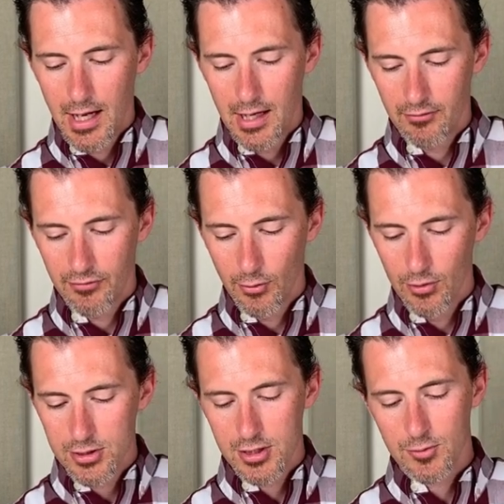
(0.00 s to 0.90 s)
and
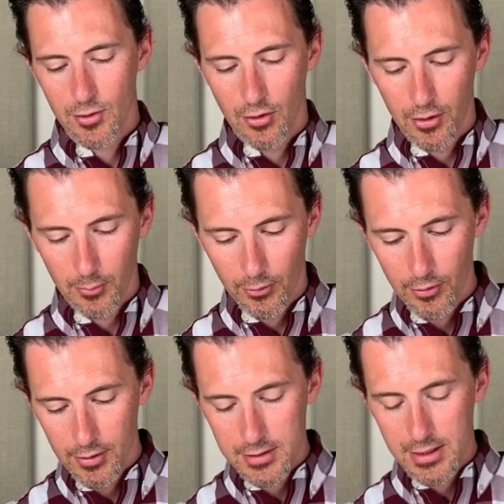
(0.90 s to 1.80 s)
foolishness regarding
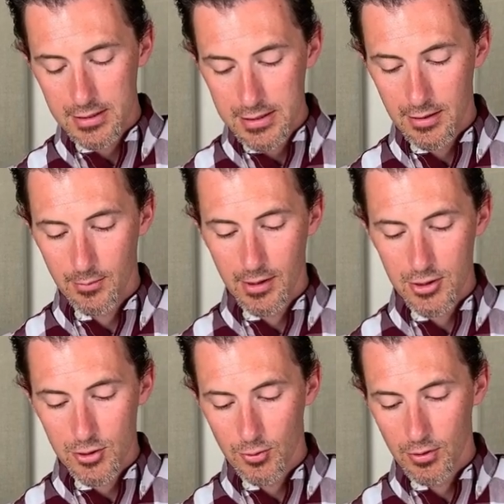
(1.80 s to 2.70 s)
prudence, contentment,
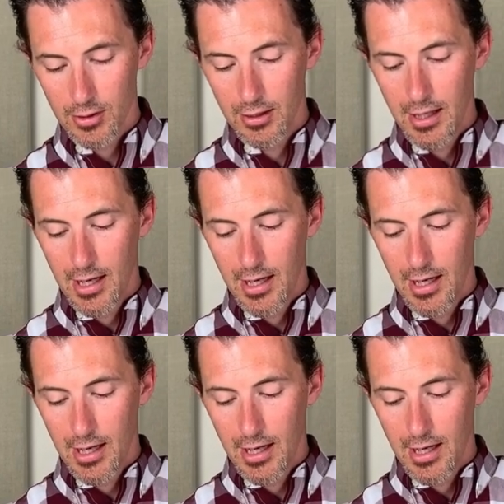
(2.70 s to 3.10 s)
and joy.